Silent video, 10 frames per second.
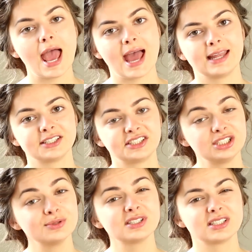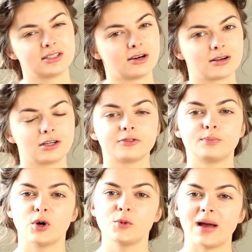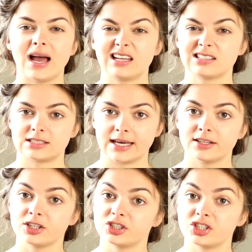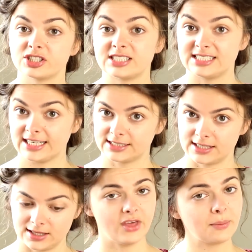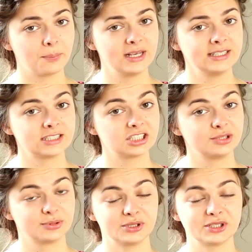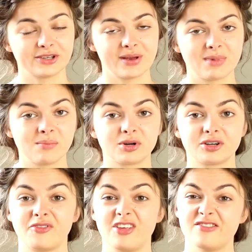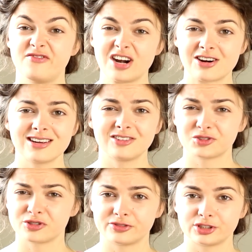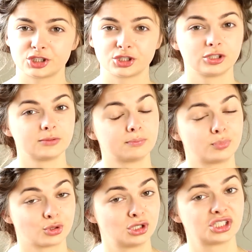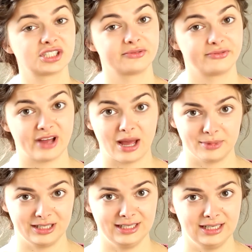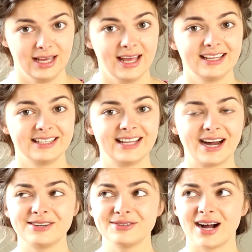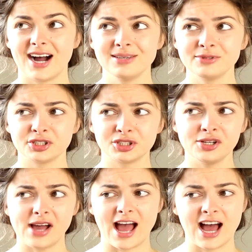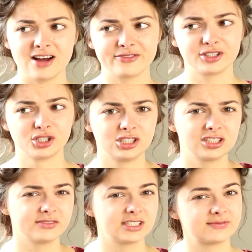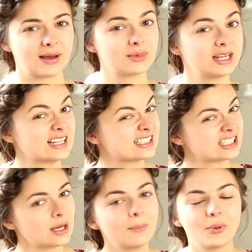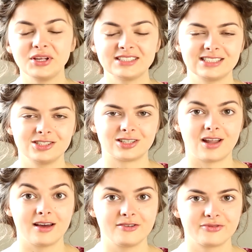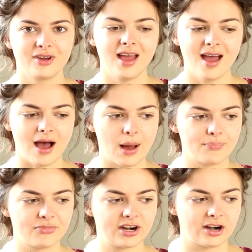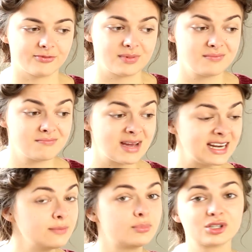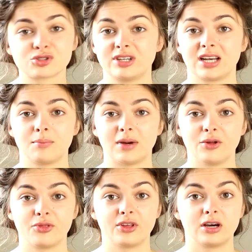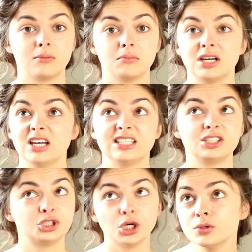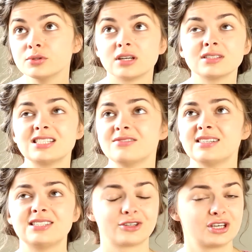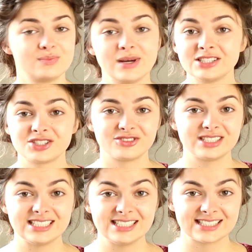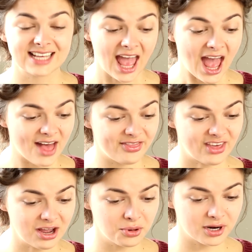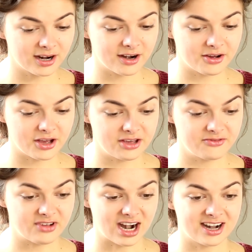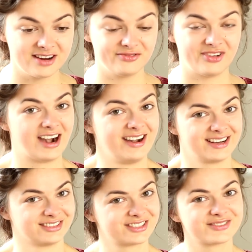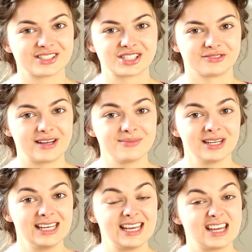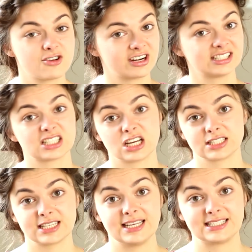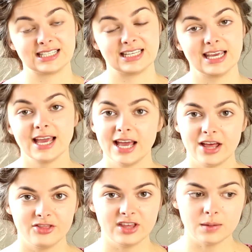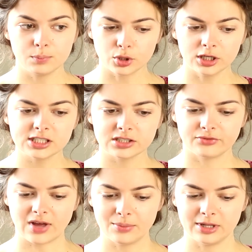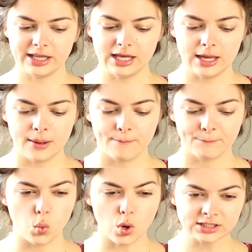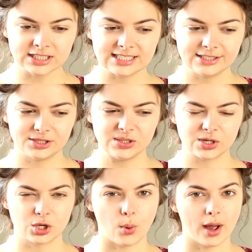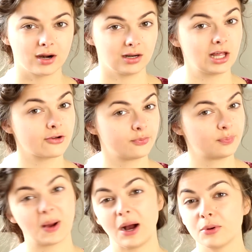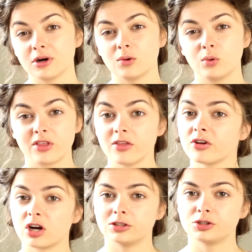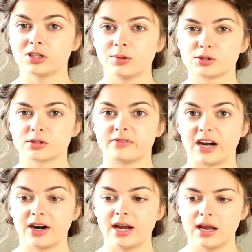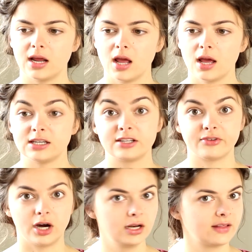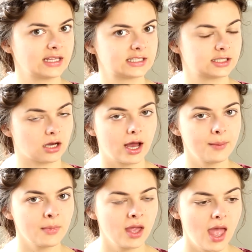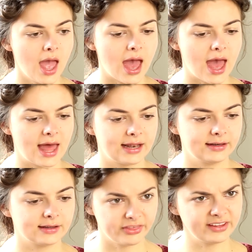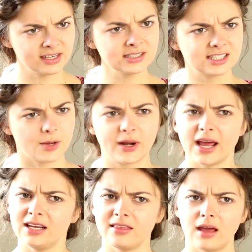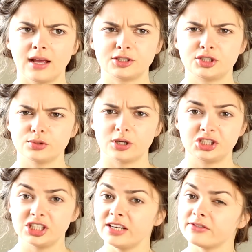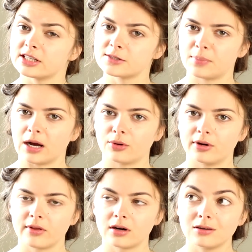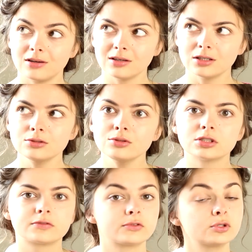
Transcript: and she was the daughter of Pope Alexander the sixth. That means she was also a member of the very controversial Borgia family. Now, I'm sure you have heard of this family at some point in your life. Um, there have been many books written about them, shows on T V, documentaries. They were a very, very controversial family in Renaissance Italy. The Borgia family wanted to acquire a lot of power within the country, which was very divided at the time, and they didn't stop at anything to achieve this power. There are loads of